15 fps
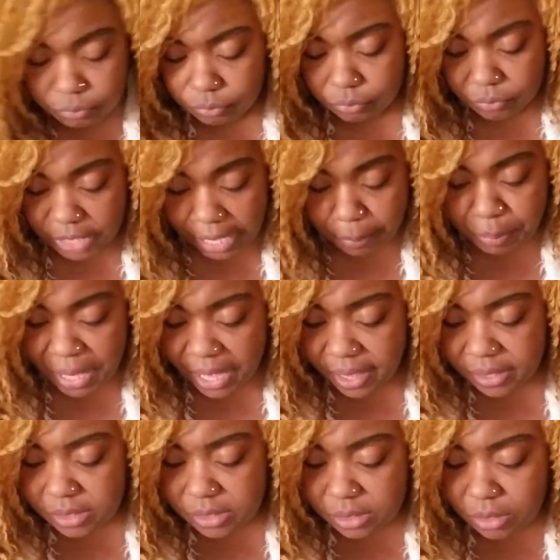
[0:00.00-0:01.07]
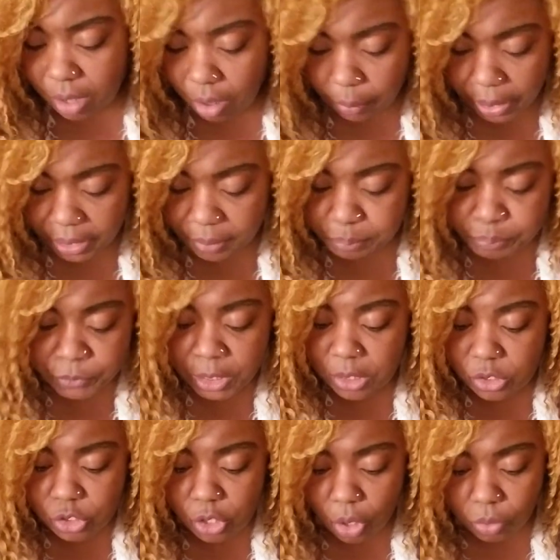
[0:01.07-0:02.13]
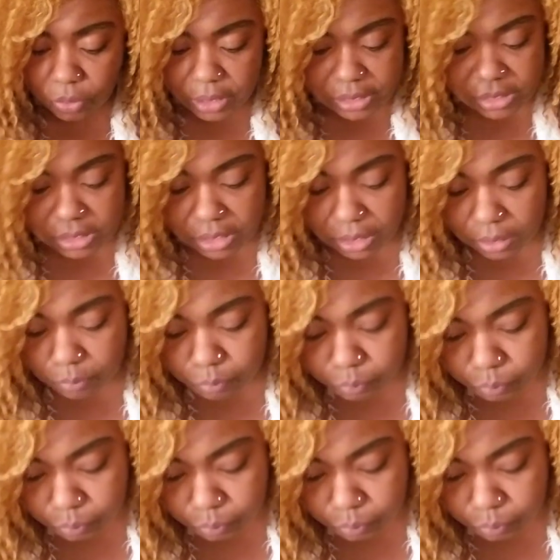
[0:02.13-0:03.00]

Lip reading: At best, all right? So let's see.